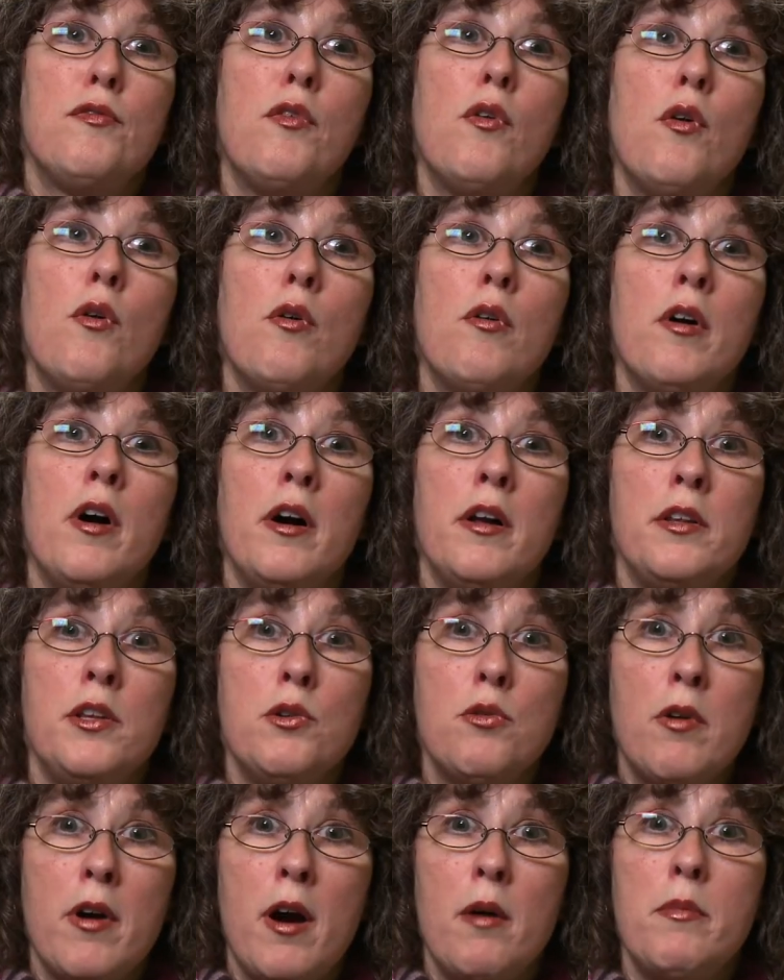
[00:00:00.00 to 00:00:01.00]
for uh,
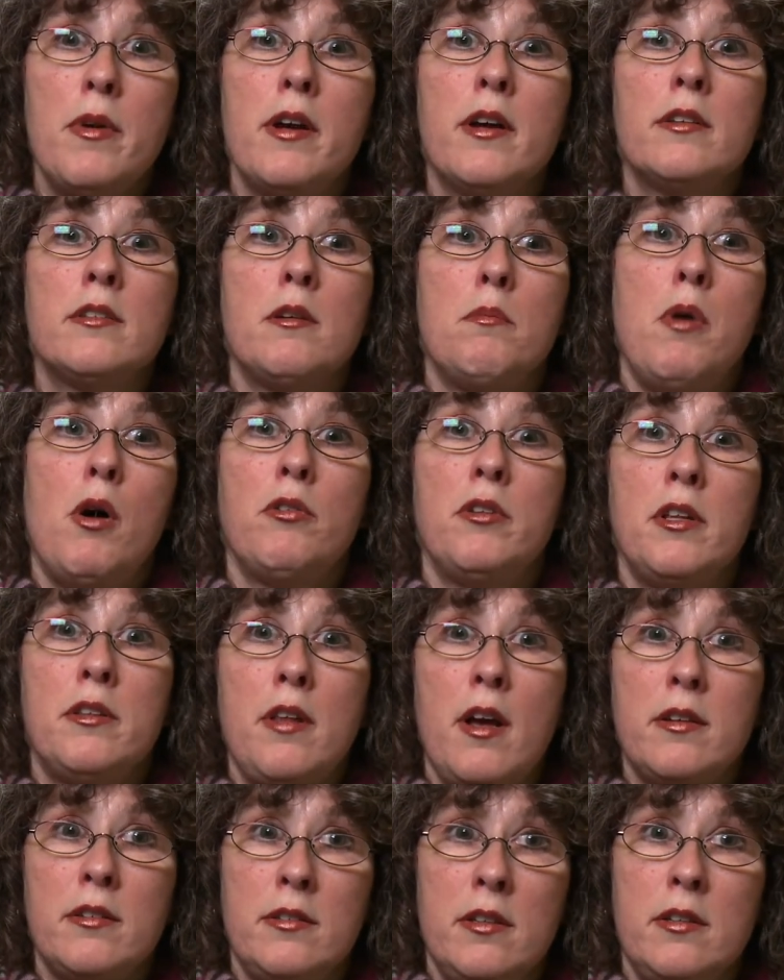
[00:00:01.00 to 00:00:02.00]
newcomers about the
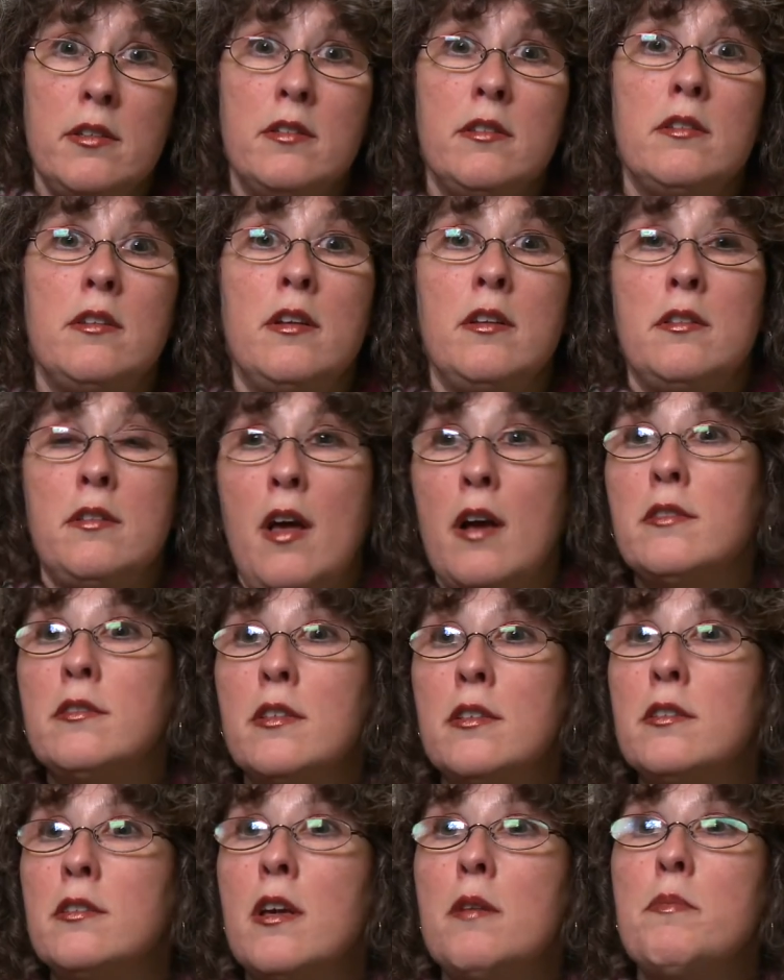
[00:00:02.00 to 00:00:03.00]
taxes, the tax
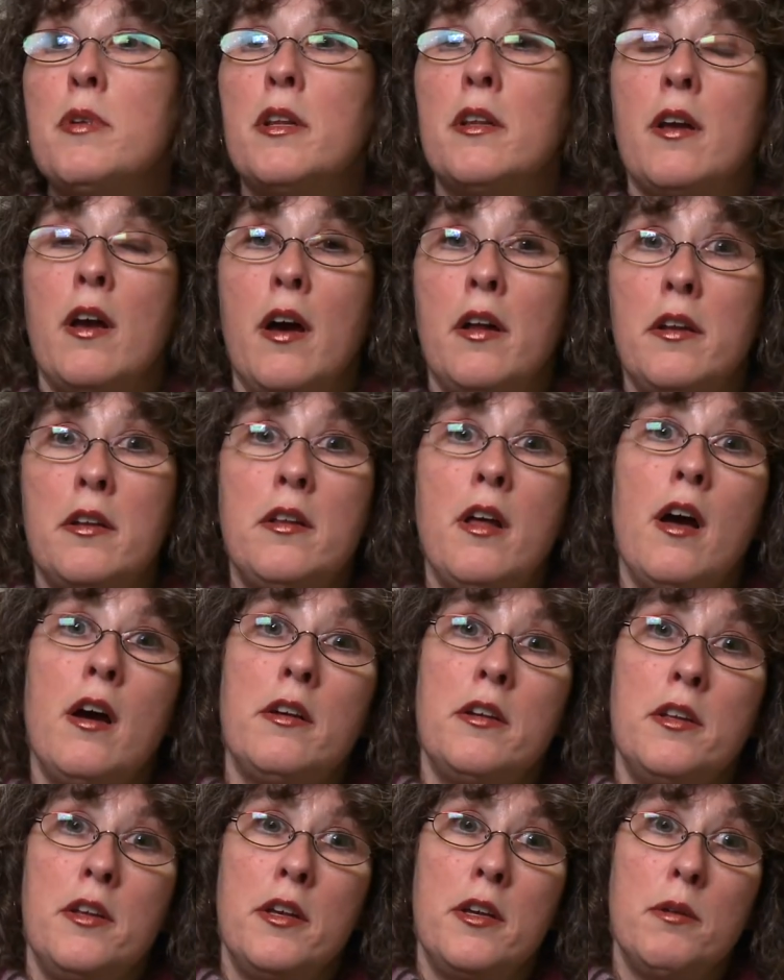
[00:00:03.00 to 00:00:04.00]
system in Canada
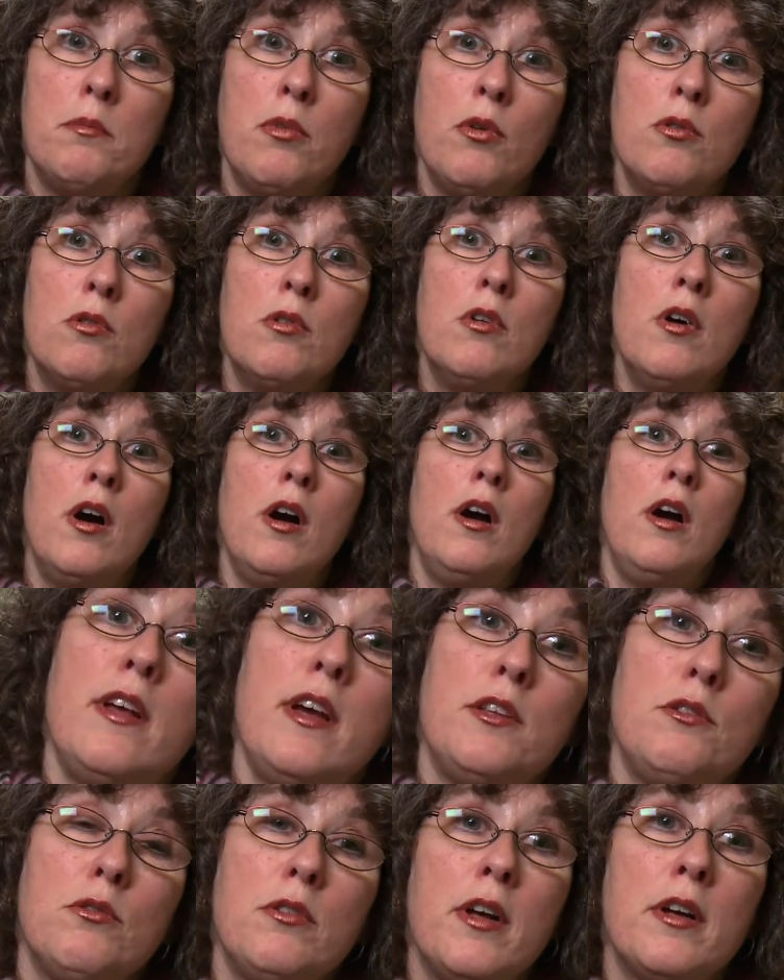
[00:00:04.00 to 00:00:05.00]
in Hebrew. I
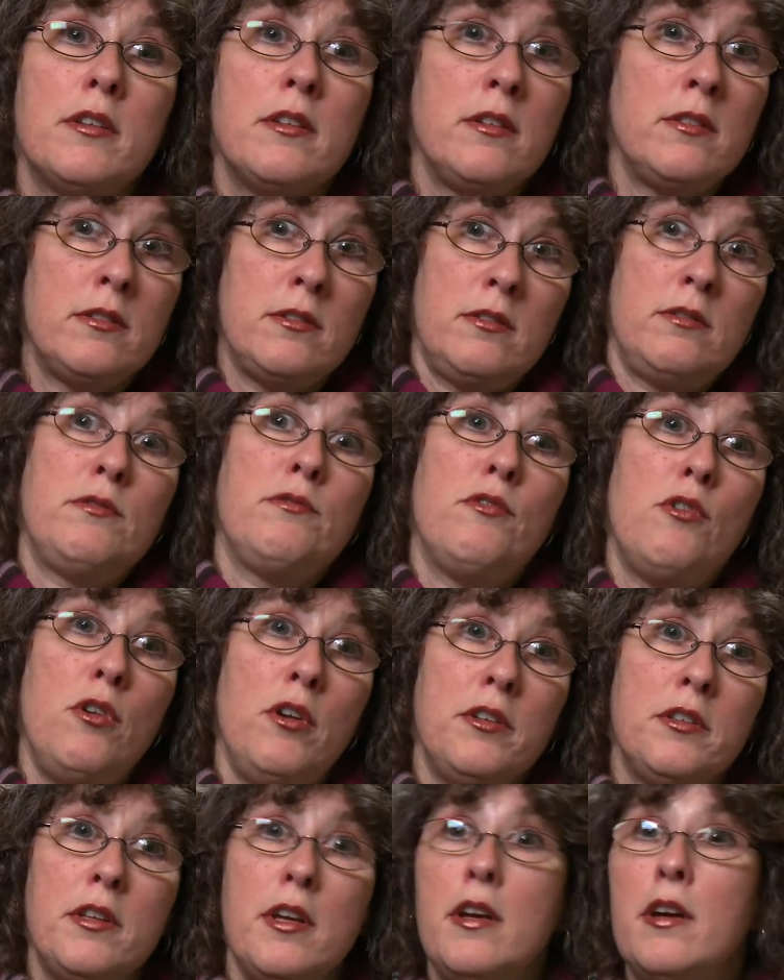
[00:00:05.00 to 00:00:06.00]
do that as
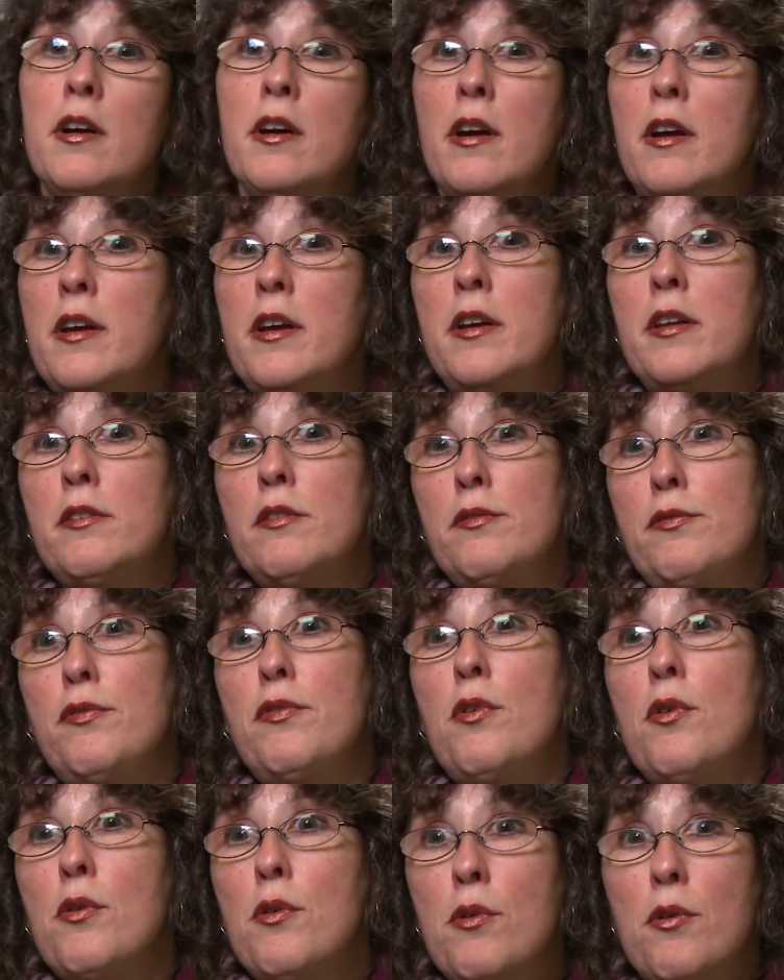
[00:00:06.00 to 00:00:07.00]
volunteer and
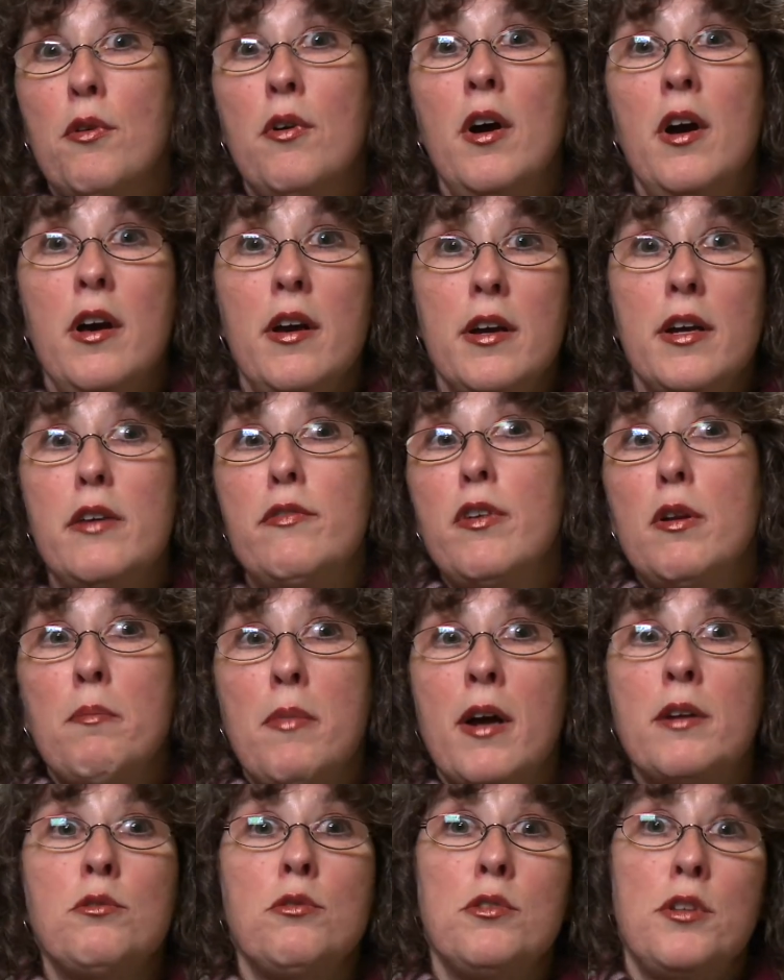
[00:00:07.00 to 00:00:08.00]
for giving
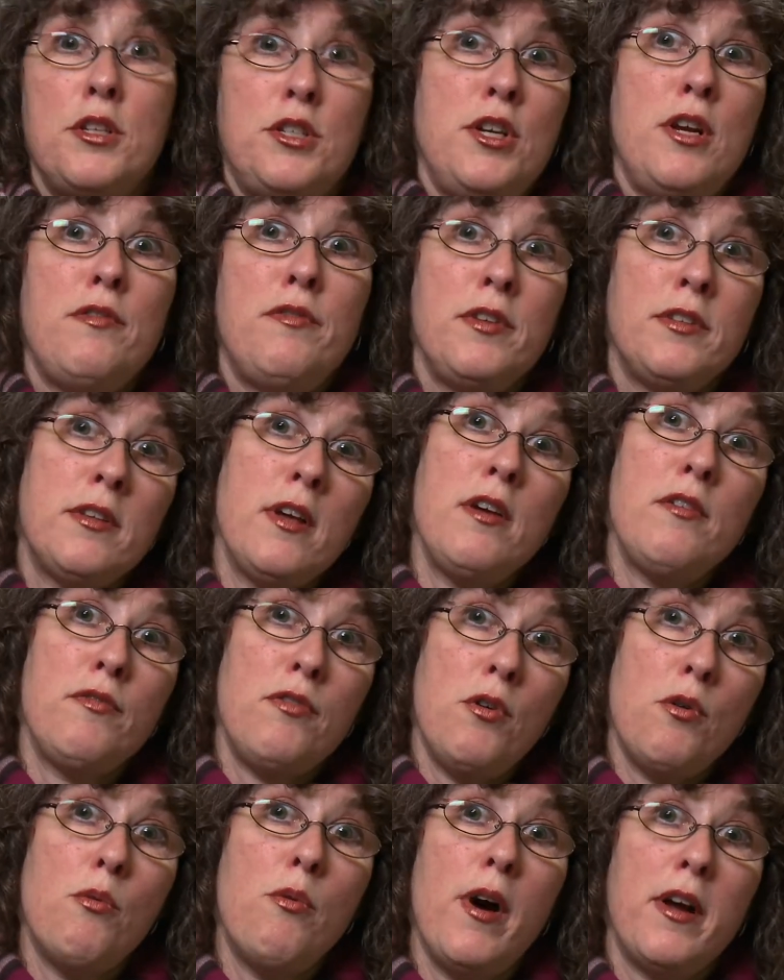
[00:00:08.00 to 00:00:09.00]
back to the JFSA
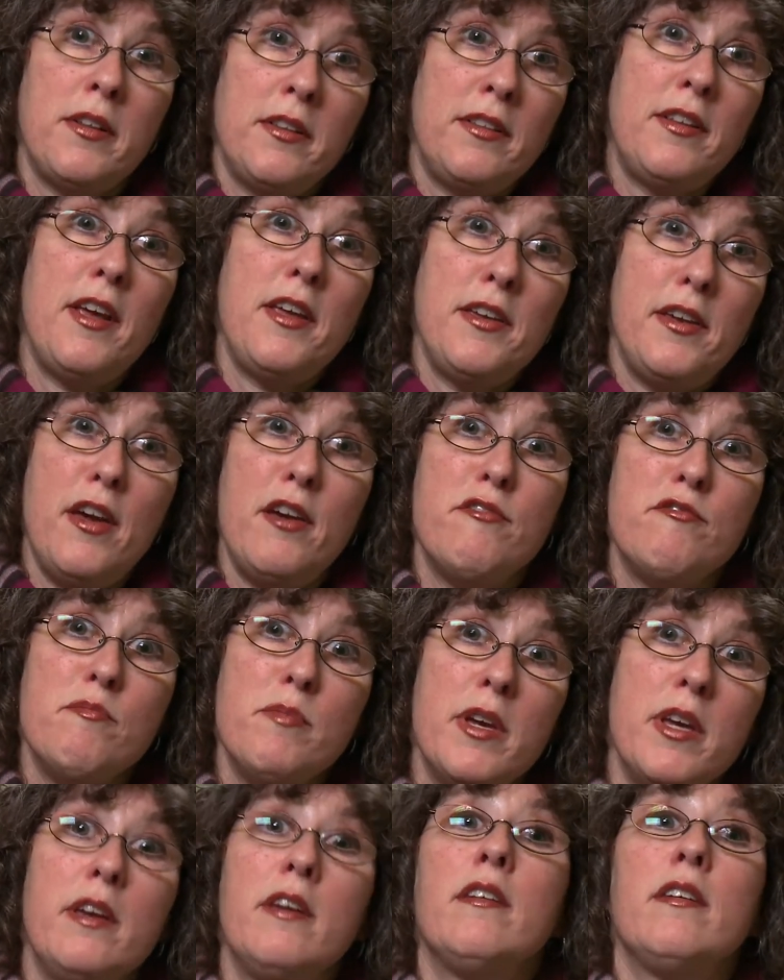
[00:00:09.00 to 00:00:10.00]
for what they gave
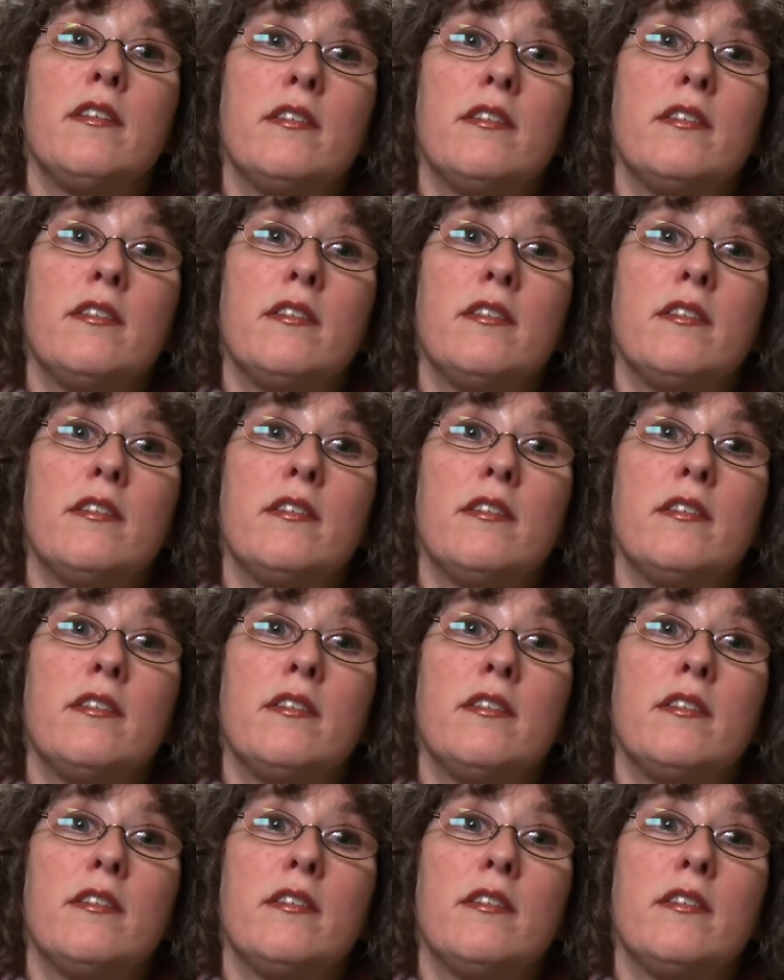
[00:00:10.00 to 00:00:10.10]
me.